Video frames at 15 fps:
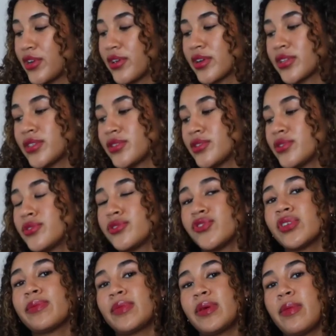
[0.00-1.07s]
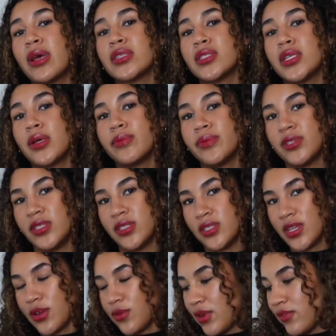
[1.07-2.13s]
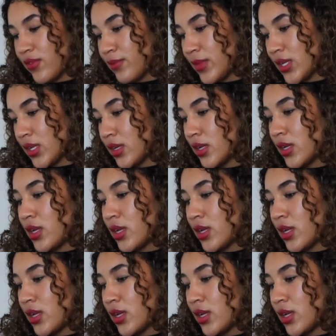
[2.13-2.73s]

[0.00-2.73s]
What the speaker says: you're extremely messed up and you need to get away from me.